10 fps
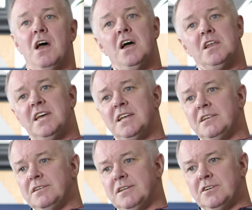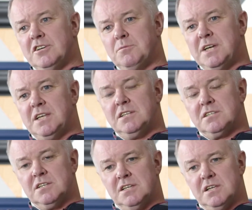And then,
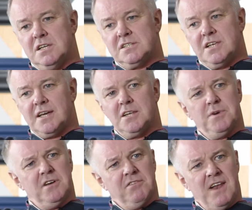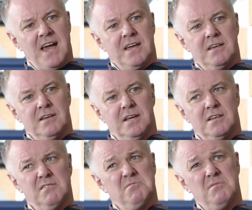he's taken a bit of flack.
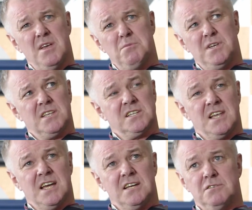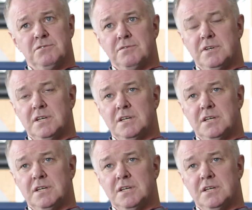And maybe at the start of,